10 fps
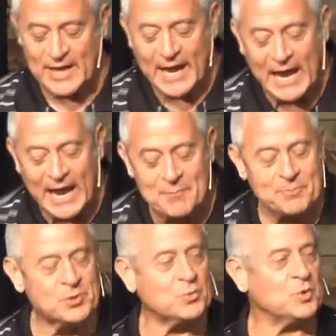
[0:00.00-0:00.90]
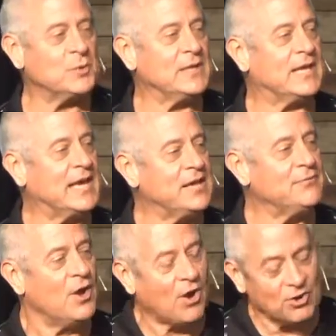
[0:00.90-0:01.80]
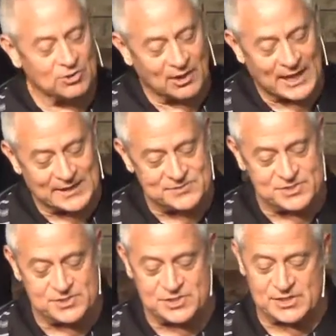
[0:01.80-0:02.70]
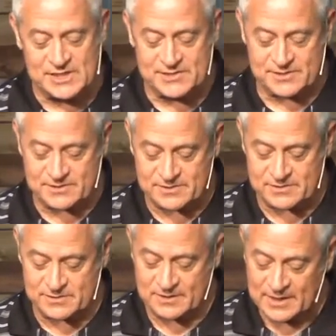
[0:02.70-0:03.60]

happened when we gave our lives to Jesus.